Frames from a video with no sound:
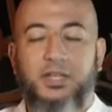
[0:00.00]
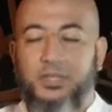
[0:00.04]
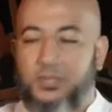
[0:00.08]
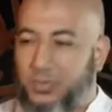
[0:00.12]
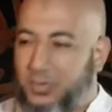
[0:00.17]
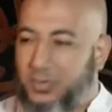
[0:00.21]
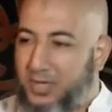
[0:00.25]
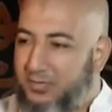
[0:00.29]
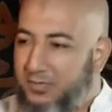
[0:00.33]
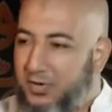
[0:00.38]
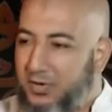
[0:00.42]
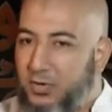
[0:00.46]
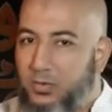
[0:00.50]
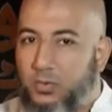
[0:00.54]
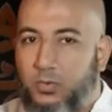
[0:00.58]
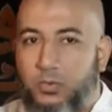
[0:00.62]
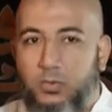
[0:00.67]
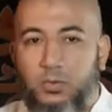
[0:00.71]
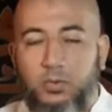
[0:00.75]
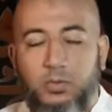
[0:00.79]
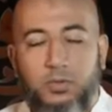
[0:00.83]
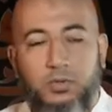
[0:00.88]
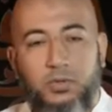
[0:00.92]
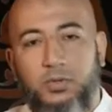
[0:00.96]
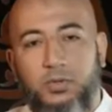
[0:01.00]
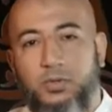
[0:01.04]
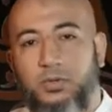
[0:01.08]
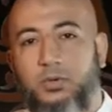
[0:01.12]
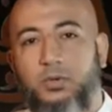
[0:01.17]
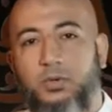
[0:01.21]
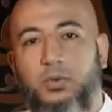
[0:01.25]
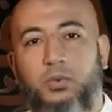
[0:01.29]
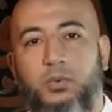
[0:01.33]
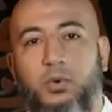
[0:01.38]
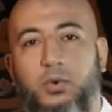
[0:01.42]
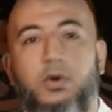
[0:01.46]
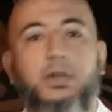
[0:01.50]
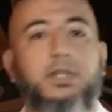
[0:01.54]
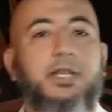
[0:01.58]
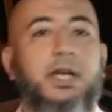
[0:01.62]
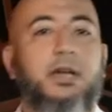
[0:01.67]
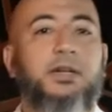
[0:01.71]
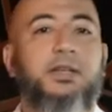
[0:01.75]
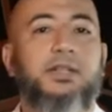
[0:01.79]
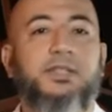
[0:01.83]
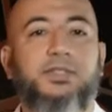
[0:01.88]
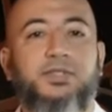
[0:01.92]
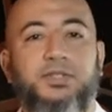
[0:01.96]
So whenever you walk
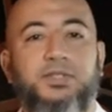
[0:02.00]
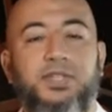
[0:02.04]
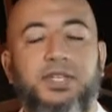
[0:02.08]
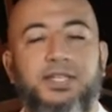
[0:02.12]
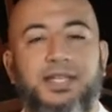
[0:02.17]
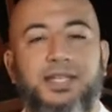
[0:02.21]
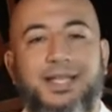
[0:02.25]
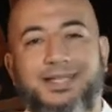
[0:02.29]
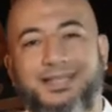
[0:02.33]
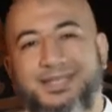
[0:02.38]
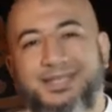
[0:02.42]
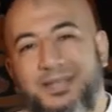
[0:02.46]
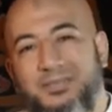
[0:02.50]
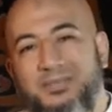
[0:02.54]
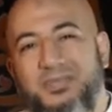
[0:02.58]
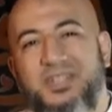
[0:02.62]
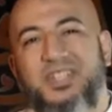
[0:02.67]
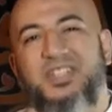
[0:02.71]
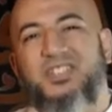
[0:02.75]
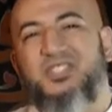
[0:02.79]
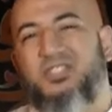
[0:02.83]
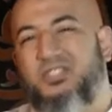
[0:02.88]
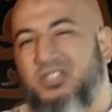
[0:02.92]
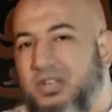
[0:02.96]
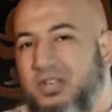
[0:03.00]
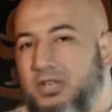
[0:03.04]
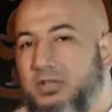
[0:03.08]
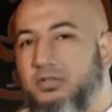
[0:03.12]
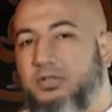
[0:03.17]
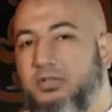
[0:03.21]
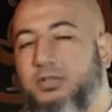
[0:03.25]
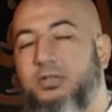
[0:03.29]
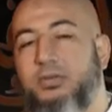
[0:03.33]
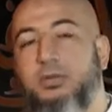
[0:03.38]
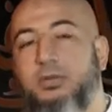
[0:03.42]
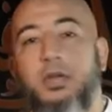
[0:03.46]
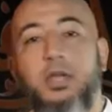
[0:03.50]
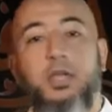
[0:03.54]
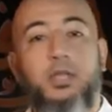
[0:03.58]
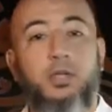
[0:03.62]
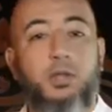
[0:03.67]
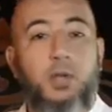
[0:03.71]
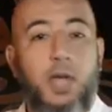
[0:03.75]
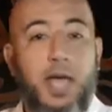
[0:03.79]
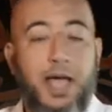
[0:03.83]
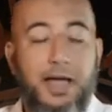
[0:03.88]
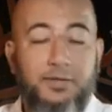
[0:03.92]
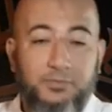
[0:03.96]
down the street and something triggered you,
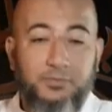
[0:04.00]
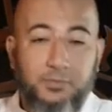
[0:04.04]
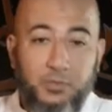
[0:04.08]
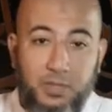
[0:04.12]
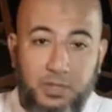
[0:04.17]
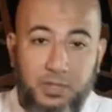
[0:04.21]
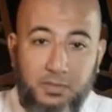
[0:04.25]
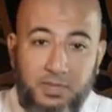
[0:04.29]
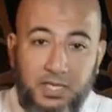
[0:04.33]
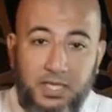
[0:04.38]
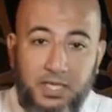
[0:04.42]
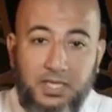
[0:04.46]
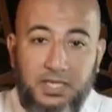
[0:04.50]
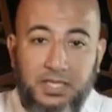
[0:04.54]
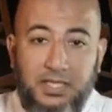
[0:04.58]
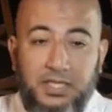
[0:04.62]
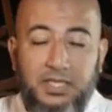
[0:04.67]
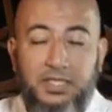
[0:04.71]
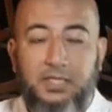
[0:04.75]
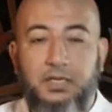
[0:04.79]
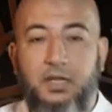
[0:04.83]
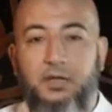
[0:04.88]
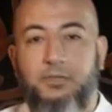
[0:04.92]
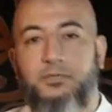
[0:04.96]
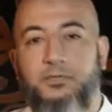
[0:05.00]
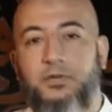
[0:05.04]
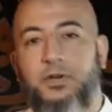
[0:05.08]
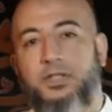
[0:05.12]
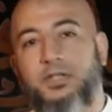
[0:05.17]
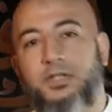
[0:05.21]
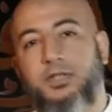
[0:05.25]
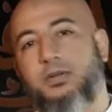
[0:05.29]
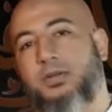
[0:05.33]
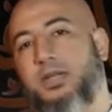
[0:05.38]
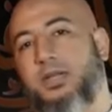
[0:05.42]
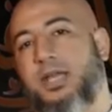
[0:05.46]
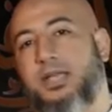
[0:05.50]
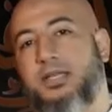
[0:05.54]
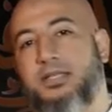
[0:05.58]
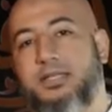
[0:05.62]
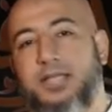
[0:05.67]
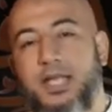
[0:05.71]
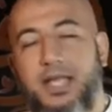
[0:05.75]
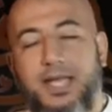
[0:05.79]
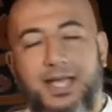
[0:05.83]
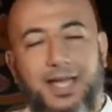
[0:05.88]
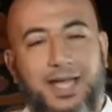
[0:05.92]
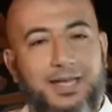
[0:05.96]
you have to immediately divert your gaze.
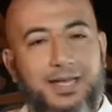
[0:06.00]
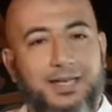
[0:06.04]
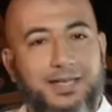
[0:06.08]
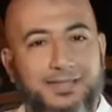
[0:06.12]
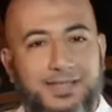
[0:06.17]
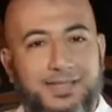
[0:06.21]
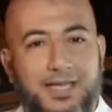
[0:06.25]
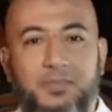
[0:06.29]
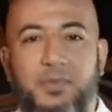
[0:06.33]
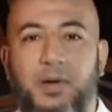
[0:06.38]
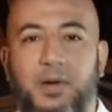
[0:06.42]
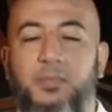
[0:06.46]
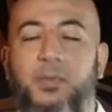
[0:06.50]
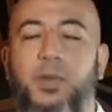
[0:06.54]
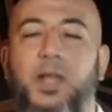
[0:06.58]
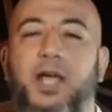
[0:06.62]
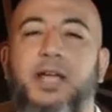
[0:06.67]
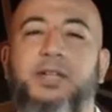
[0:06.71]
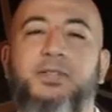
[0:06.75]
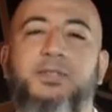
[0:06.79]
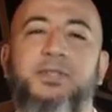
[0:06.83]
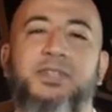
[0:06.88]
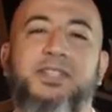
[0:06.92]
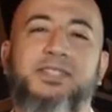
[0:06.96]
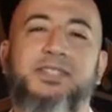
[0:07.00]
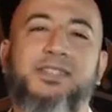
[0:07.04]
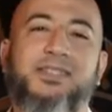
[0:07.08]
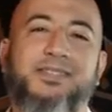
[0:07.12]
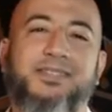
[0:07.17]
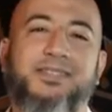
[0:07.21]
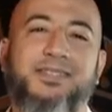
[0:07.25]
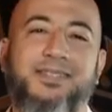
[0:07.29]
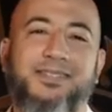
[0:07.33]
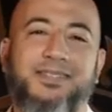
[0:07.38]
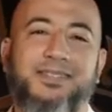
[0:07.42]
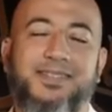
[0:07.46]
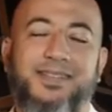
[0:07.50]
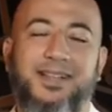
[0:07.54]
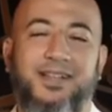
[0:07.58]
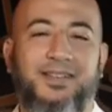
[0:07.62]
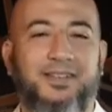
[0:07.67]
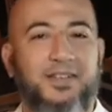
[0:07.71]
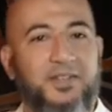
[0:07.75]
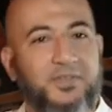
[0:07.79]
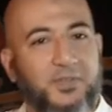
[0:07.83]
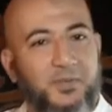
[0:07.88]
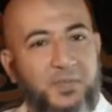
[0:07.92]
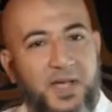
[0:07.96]
And the same applies to the sisters.
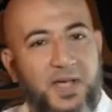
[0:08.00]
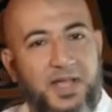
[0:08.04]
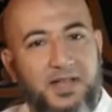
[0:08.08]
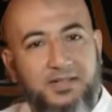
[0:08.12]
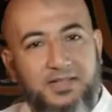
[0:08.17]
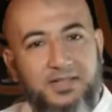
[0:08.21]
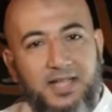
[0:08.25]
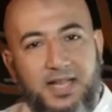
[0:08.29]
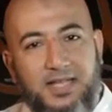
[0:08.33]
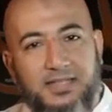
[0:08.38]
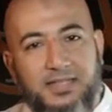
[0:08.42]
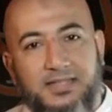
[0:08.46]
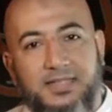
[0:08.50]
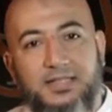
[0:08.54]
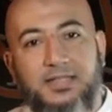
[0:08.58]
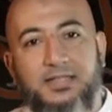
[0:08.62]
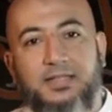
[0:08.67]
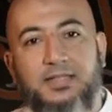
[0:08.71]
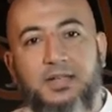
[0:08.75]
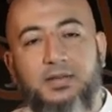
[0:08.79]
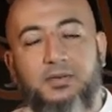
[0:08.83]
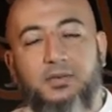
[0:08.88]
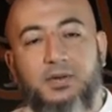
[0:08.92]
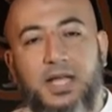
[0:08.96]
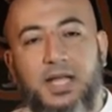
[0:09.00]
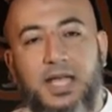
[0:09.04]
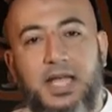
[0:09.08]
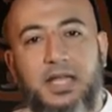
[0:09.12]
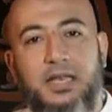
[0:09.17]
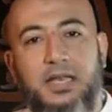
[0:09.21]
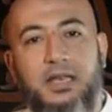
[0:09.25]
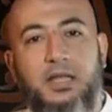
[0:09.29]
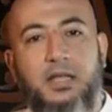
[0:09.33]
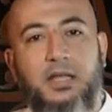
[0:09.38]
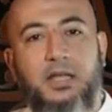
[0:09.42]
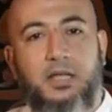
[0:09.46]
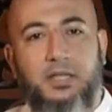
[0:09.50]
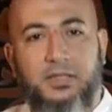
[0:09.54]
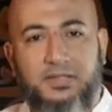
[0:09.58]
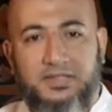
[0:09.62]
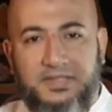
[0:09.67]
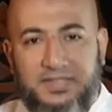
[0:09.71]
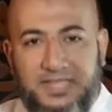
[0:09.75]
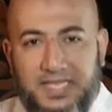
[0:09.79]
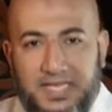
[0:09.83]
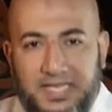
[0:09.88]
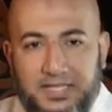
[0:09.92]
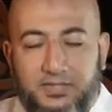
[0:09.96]
Allah subhanahu wa ta'ala said in the Quran,
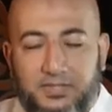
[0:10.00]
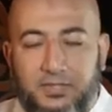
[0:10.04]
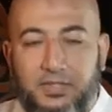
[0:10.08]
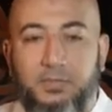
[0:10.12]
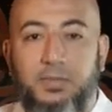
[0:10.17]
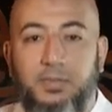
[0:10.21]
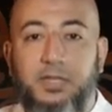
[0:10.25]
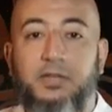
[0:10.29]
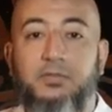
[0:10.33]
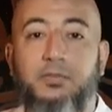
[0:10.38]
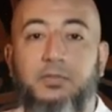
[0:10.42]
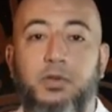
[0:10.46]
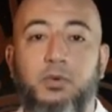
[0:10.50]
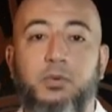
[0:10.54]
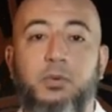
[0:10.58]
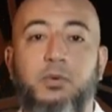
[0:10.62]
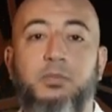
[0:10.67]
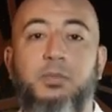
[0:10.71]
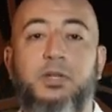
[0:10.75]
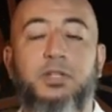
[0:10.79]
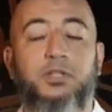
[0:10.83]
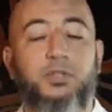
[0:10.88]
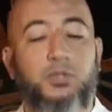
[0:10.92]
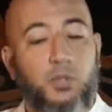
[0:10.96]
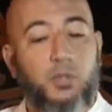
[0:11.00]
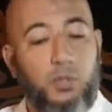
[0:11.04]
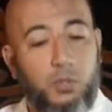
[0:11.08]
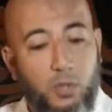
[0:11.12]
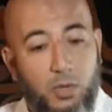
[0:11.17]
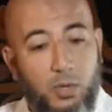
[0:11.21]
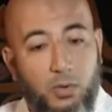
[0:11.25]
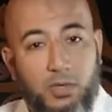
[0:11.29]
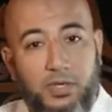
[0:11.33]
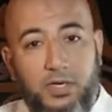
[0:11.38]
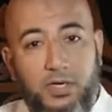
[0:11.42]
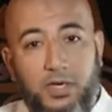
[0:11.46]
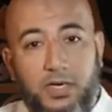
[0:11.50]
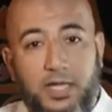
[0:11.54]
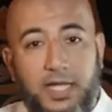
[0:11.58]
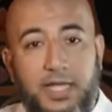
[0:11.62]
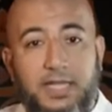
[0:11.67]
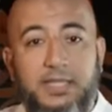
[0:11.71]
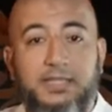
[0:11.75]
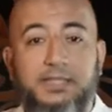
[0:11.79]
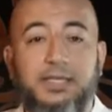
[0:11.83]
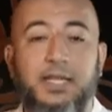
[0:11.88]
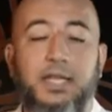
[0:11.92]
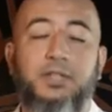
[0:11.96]
tell to the believing woman to lower their
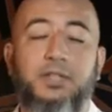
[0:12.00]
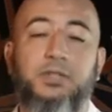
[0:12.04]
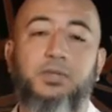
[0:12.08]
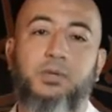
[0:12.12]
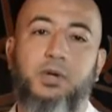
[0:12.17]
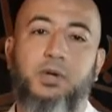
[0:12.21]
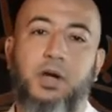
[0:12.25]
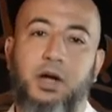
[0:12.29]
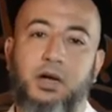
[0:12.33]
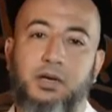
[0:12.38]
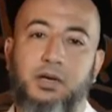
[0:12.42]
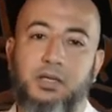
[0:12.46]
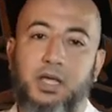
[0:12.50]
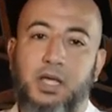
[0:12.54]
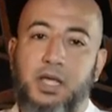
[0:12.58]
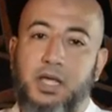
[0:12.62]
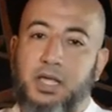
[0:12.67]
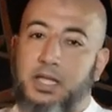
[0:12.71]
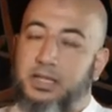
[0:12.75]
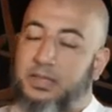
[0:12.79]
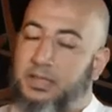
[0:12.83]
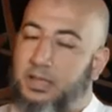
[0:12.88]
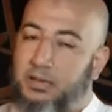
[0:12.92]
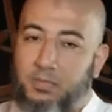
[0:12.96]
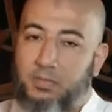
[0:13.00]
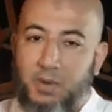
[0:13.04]
gaze and to guard their